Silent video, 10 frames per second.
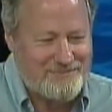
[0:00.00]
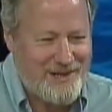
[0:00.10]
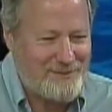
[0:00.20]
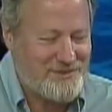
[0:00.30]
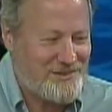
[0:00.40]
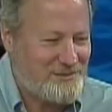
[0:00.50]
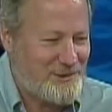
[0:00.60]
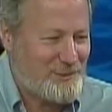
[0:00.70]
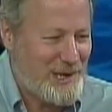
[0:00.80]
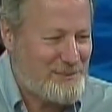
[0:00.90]
obviously, for the
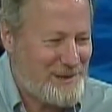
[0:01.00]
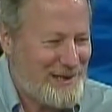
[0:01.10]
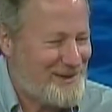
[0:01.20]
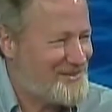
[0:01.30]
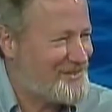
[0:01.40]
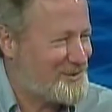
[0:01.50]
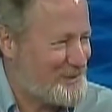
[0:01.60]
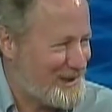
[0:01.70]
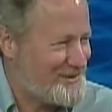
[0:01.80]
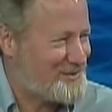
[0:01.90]
ratepayers as
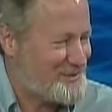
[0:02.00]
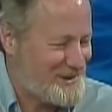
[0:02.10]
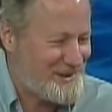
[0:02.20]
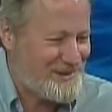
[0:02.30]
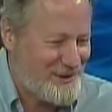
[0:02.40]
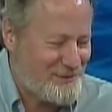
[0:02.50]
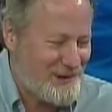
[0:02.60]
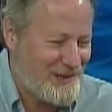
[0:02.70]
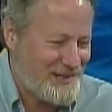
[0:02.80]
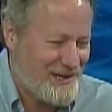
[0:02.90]
well as for the
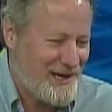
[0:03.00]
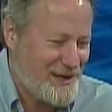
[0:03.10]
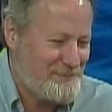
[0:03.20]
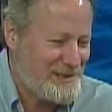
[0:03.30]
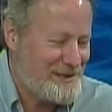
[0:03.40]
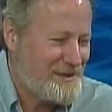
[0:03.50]
overall economy,